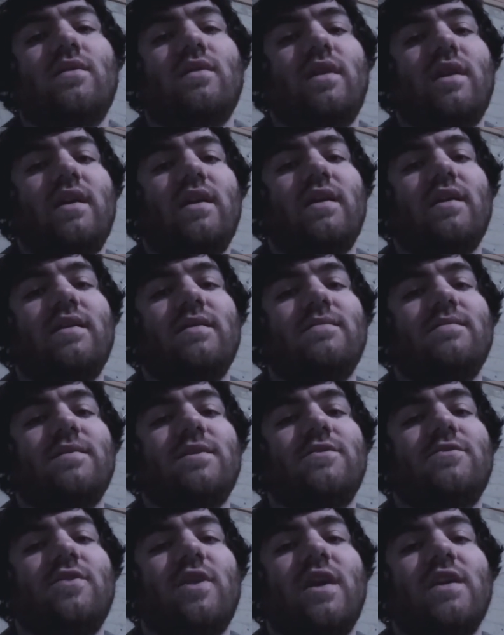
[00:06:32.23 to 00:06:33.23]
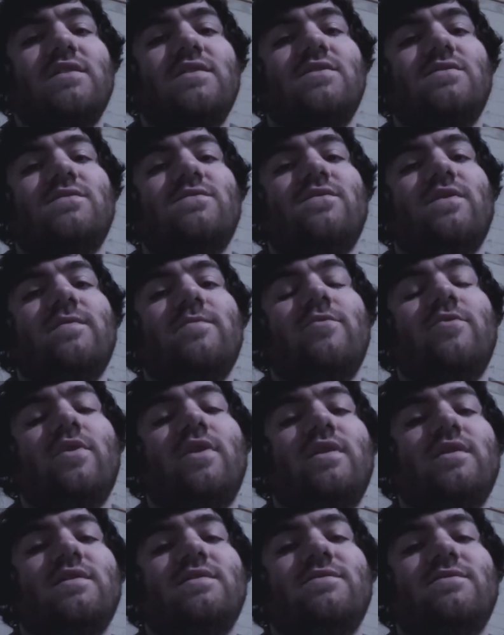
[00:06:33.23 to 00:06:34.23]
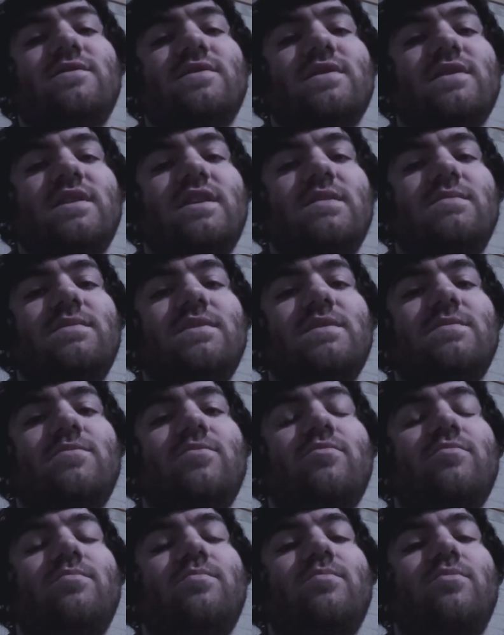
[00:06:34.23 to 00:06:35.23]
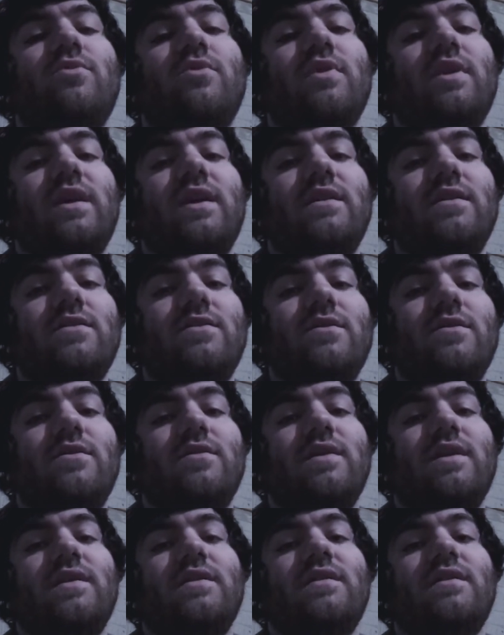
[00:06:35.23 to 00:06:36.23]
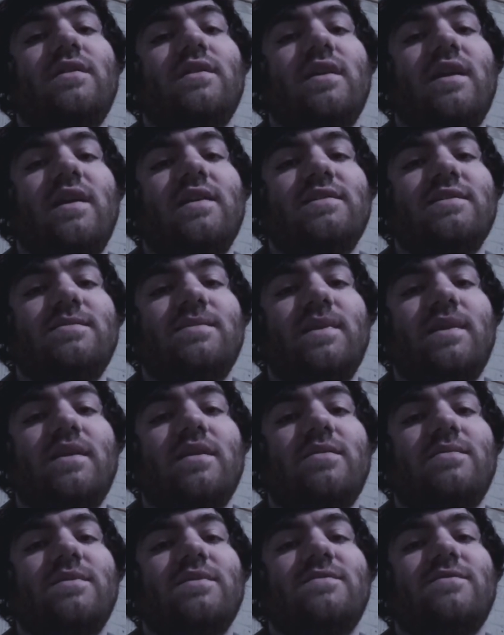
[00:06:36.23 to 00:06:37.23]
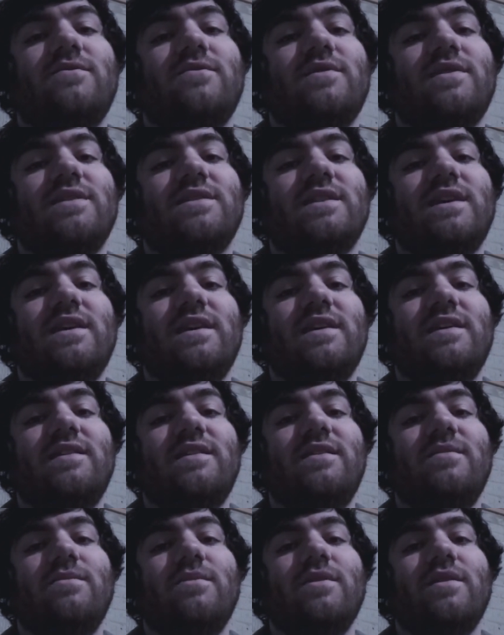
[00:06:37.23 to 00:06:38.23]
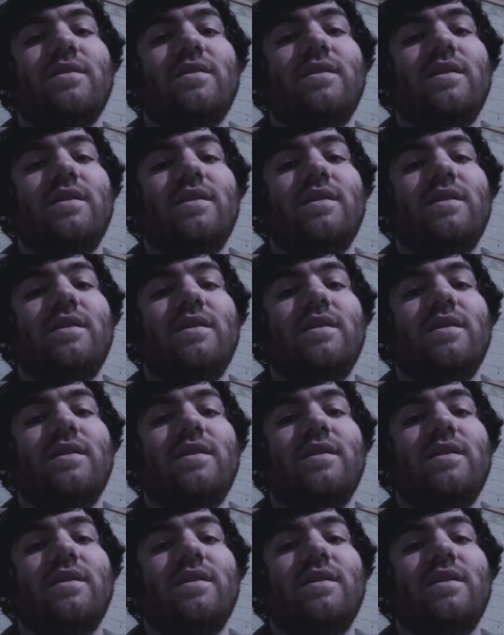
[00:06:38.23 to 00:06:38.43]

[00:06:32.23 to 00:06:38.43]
And the trazodone and Remeron is for sleep, and the pranolol and the clonazepam is for anxiety. But